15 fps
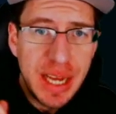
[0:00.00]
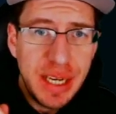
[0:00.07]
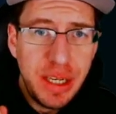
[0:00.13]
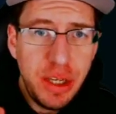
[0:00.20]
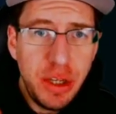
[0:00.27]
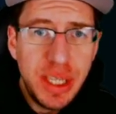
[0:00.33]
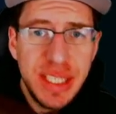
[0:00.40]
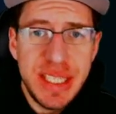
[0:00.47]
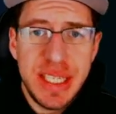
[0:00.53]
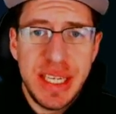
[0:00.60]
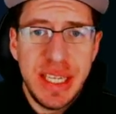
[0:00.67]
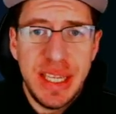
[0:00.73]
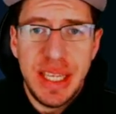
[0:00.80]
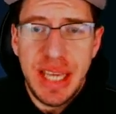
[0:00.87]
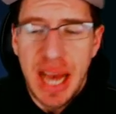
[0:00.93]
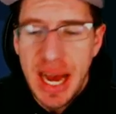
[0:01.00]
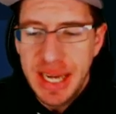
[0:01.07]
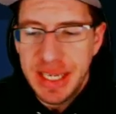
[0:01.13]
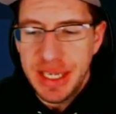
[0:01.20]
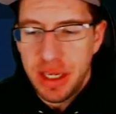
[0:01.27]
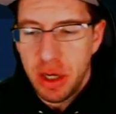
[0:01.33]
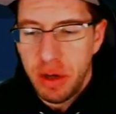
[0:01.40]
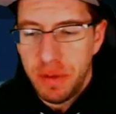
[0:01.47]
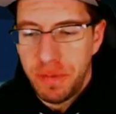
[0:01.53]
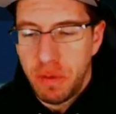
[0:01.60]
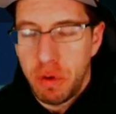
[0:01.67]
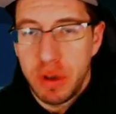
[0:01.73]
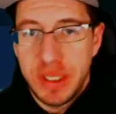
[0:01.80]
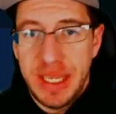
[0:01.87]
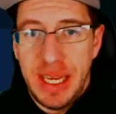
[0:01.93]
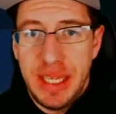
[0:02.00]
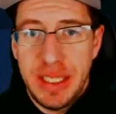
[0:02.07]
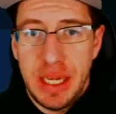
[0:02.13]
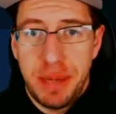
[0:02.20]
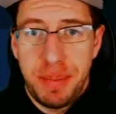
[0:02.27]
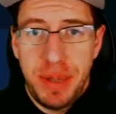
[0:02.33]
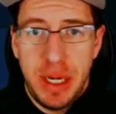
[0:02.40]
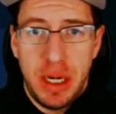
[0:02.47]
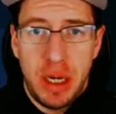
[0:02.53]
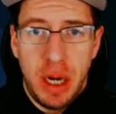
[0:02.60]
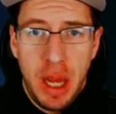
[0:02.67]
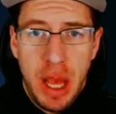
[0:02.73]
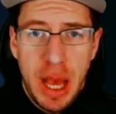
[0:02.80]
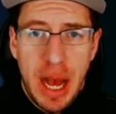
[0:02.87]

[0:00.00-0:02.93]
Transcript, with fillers: you can see the ID code for Taint up here.